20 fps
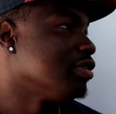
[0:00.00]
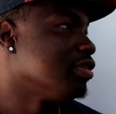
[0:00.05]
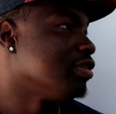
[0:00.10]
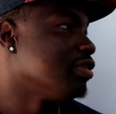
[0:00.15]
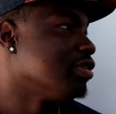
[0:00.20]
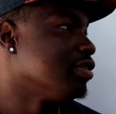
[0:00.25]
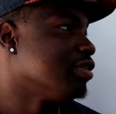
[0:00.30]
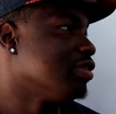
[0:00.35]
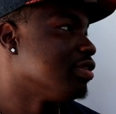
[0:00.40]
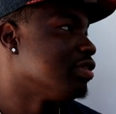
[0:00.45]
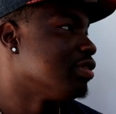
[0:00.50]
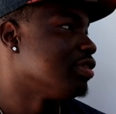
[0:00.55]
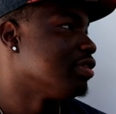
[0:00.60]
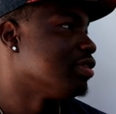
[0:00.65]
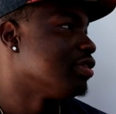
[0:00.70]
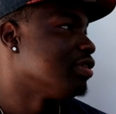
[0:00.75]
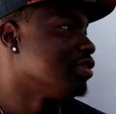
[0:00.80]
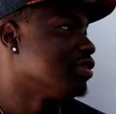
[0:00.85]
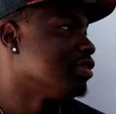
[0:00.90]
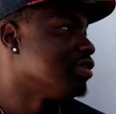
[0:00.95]

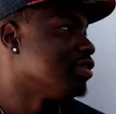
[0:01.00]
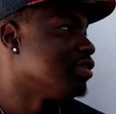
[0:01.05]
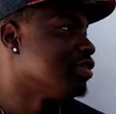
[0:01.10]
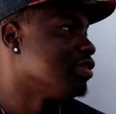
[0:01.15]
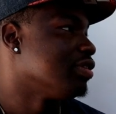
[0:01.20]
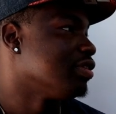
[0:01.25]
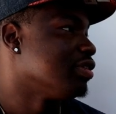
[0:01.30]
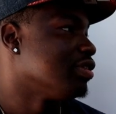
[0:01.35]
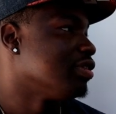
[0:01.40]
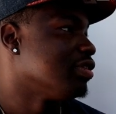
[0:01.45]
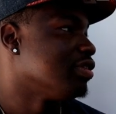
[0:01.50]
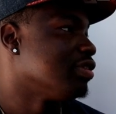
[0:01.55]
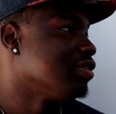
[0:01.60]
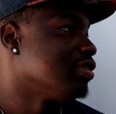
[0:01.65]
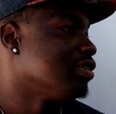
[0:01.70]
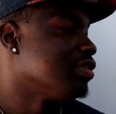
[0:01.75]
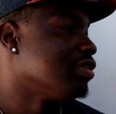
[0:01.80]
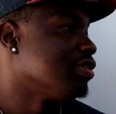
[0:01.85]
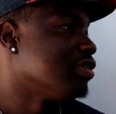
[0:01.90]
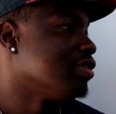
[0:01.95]
[no speech]